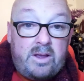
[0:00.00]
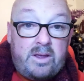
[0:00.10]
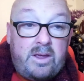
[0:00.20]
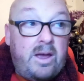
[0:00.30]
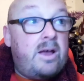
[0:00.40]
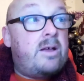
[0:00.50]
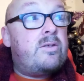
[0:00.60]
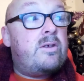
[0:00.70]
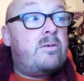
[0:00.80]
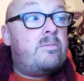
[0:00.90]
yeah,
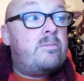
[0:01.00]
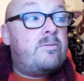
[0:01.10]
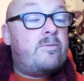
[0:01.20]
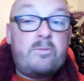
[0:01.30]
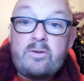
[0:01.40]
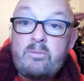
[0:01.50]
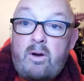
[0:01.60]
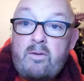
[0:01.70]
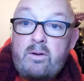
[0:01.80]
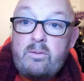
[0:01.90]
then from
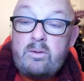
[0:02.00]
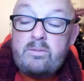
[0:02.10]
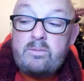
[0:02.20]
tomorrow,